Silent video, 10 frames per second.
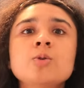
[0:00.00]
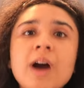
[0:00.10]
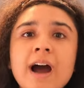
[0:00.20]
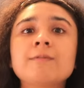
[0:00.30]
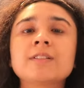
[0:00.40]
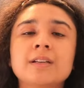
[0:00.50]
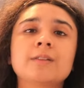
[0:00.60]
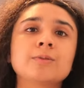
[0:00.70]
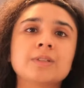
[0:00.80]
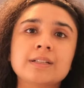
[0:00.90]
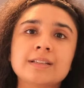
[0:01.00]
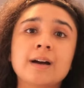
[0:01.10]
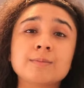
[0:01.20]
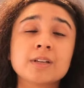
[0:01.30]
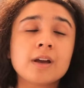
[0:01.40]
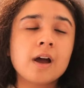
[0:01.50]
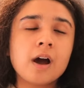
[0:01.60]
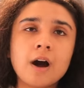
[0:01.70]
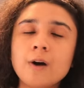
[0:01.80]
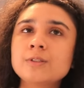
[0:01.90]
you have to sit those exams.
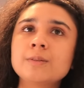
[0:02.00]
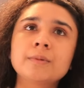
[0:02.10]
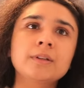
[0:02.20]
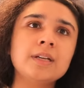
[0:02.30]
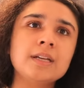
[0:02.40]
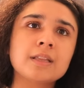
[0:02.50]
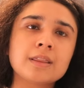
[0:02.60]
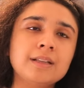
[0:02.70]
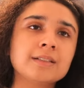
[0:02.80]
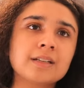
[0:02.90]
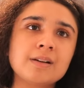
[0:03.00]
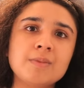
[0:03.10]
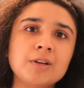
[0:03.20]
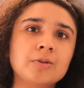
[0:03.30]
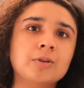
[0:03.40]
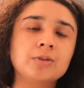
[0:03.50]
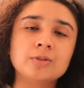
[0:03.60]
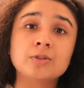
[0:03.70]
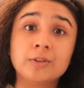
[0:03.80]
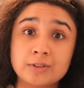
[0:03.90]
Ultimately, the thing that's going to make you a
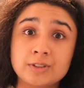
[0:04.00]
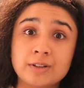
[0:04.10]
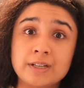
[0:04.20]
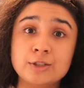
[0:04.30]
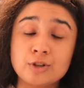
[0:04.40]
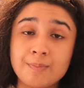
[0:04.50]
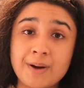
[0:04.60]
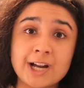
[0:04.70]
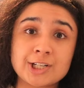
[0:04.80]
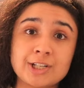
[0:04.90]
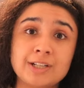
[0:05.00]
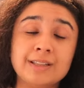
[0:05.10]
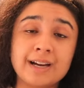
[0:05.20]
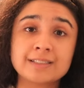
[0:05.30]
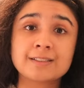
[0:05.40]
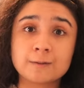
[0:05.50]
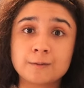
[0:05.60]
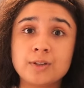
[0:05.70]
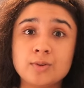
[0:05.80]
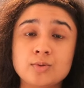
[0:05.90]
good doctor is your passion and that stuff
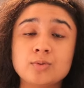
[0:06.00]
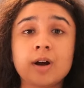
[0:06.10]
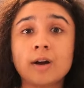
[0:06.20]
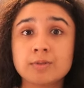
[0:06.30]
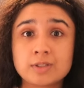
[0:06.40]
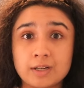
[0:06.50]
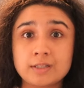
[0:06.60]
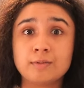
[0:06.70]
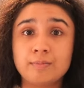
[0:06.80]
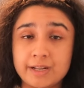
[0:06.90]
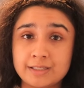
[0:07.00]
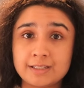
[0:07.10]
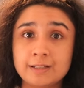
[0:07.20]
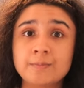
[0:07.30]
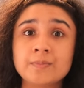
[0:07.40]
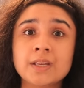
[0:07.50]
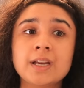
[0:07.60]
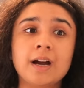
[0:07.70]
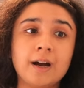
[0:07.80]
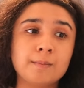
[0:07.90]
that you do outside of medicine,
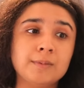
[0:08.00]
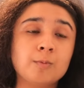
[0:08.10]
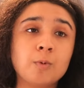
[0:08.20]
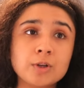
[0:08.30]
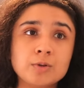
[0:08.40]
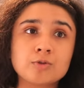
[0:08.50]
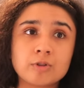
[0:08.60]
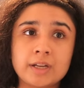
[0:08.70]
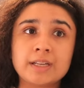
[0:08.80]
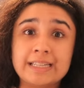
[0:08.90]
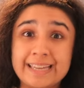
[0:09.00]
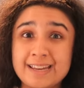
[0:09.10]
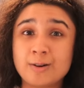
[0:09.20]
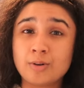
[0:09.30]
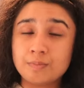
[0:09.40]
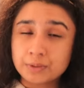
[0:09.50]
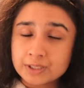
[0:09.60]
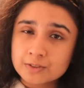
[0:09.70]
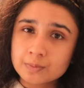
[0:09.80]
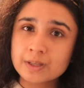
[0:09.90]
um, what you try and gain on
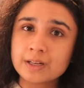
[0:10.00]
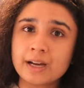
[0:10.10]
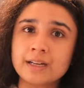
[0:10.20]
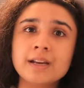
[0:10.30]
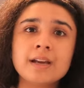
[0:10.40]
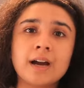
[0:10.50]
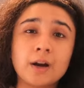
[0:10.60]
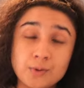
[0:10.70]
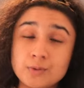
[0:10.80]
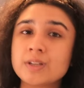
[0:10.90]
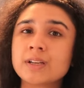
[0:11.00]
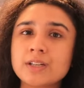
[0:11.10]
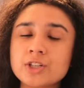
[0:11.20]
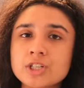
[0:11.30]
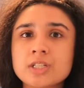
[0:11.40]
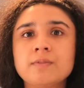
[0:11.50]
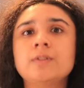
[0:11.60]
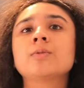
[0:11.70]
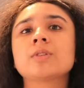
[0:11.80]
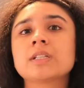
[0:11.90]
placement, and how you take initiative
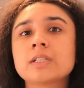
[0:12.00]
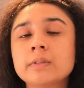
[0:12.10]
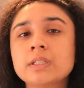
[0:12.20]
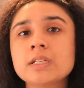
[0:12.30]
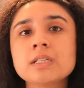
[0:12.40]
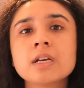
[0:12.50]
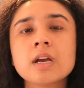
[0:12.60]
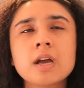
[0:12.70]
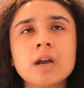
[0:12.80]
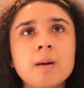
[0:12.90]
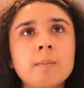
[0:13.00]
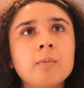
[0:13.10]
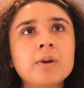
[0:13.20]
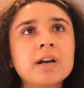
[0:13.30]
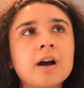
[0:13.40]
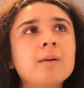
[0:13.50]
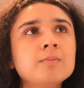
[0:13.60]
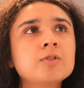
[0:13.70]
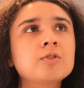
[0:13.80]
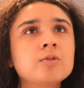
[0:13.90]
in those activities. But when it
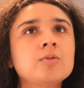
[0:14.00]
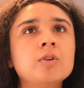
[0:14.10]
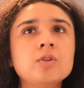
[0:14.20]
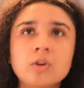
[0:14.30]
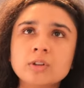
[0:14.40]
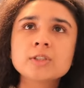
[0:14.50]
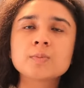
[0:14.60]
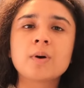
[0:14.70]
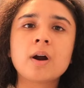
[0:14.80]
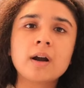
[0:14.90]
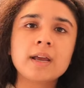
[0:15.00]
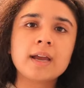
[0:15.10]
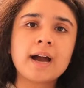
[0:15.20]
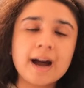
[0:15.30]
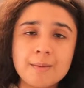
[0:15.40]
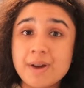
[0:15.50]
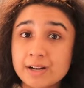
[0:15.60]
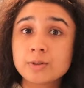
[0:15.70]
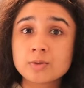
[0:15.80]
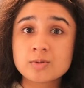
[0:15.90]
comes to the knowledge part at
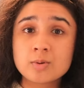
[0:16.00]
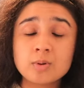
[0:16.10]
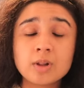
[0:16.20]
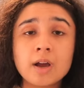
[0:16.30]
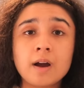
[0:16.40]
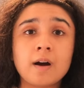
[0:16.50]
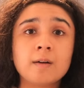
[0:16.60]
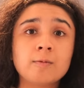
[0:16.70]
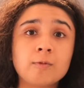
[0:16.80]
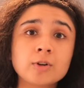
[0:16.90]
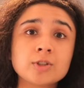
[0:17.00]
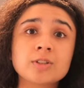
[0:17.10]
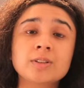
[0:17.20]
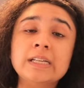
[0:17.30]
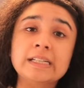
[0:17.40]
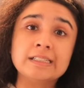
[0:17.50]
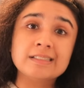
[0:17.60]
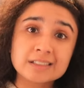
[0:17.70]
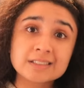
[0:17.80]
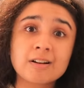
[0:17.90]
medical school, unfortunately, it
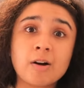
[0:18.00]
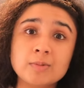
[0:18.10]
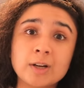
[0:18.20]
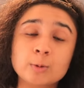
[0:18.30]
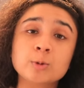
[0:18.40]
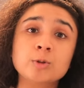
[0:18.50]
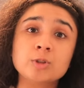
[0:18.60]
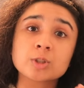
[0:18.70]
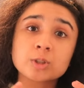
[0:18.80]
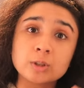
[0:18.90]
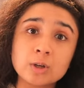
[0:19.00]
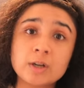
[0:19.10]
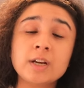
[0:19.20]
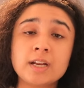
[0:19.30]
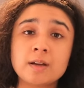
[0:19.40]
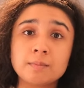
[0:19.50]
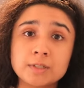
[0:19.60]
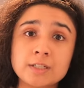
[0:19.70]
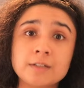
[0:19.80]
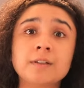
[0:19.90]
does come down to just learning
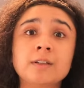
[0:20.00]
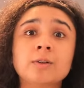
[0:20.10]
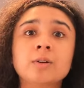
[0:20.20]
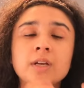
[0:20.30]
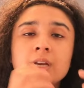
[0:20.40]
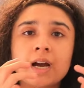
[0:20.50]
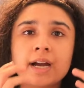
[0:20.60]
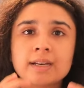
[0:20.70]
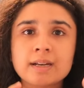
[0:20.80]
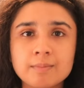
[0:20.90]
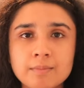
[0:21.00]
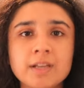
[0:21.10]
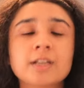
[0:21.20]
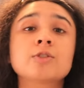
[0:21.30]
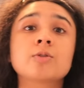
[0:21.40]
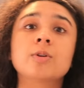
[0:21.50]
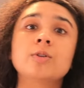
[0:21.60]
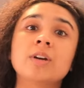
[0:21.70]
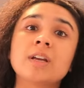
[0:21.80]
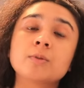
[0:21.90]
material and making sure
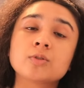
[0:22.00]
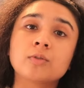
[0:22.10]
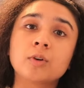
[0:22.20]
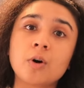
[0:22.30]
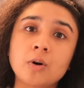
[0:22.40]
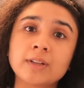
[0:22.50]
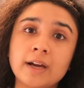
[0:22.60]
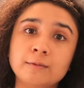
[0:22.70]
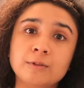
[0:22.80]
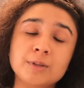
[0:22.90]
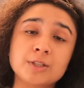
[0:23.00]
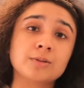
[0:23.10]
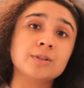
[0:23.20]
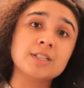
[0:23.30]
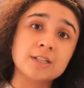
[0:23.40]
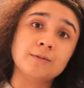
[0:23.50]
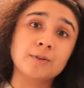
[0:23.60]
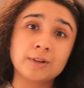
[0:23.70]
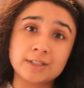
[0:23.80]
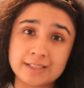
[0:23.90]
you're able to recall that information on the day of
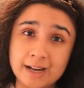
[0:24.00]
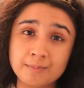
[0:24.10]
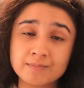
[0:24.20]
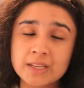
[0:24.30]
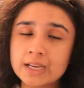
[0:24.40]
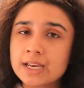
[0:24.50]
your exam.